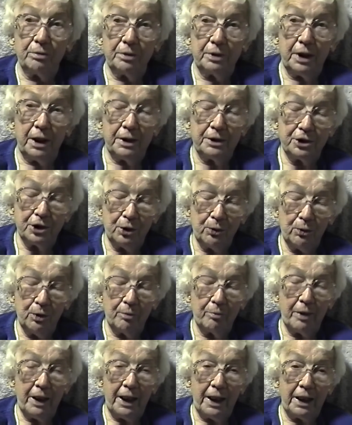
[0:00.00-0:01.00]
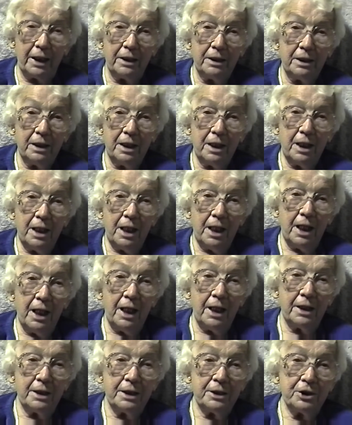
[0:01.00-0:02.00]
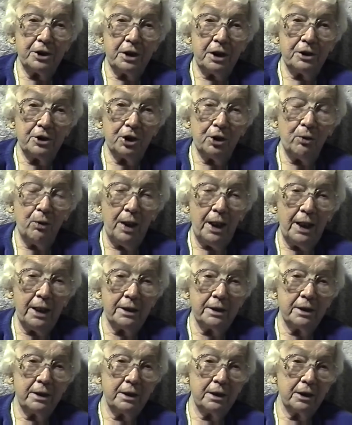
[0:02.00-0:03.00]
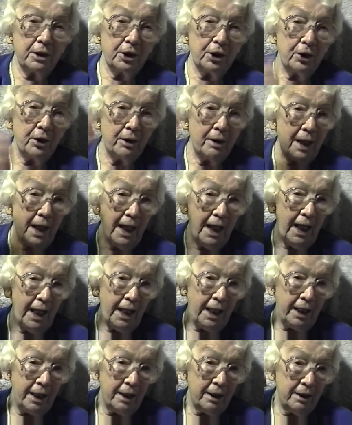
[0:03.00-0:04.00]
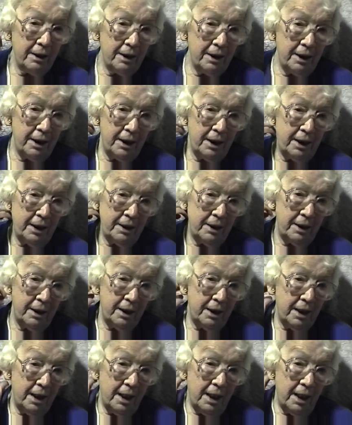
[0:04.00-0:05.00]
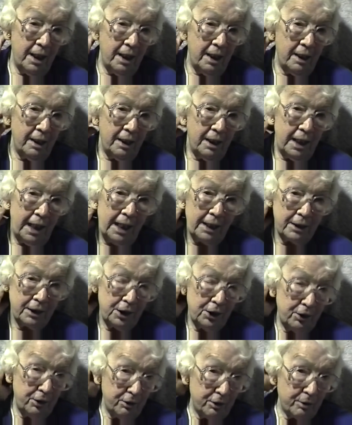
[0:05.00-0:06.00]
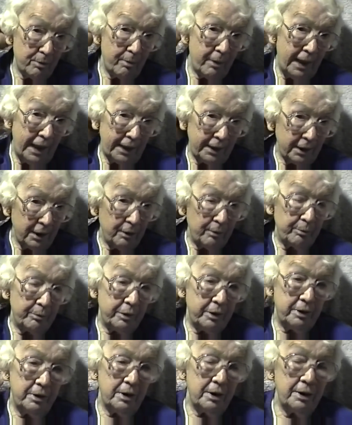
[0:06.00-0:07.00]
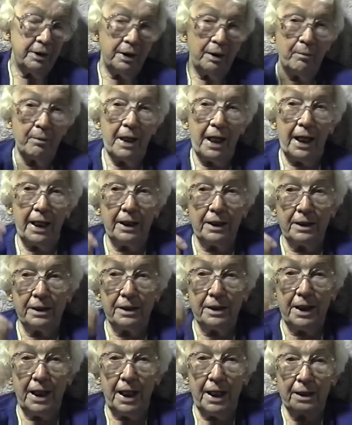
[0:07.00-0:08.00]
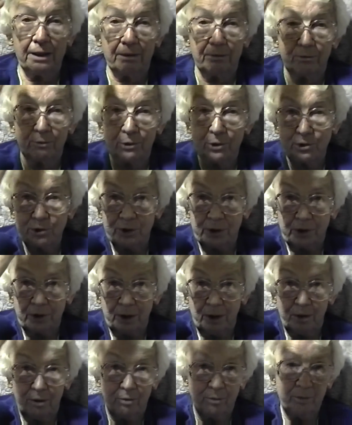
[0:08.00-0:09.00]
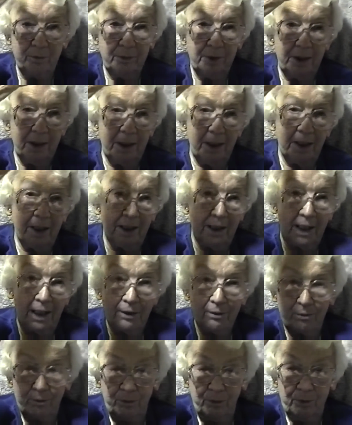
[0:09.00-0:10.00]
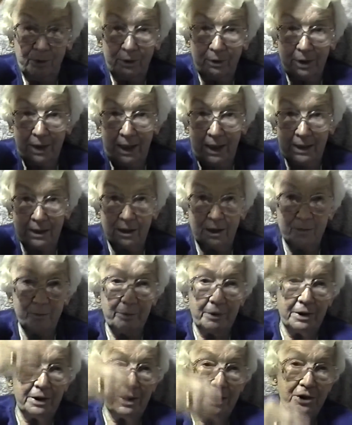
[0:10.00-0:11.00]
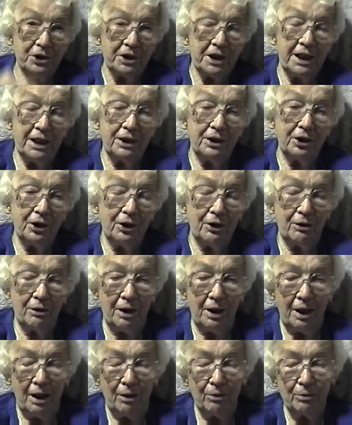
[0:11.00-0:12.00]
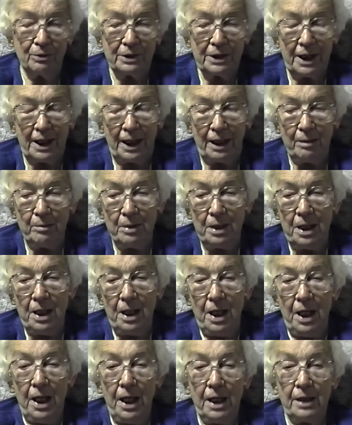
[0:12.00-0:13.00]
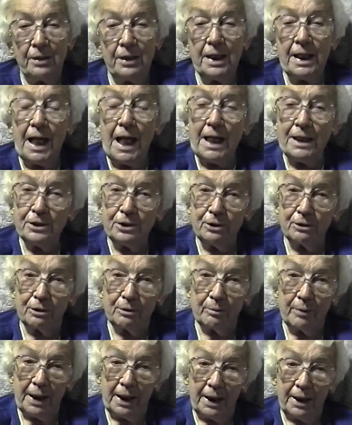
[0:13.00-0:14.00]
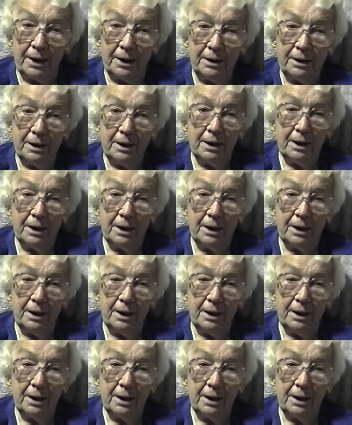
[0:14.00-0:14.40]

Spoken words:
Yeah, Joe a bath, and Joe had curly hair, and I curled it back up in the back, and he had a rooster comb, and I'd whirl that up, and it stayed curly all the time. And then I took a bath,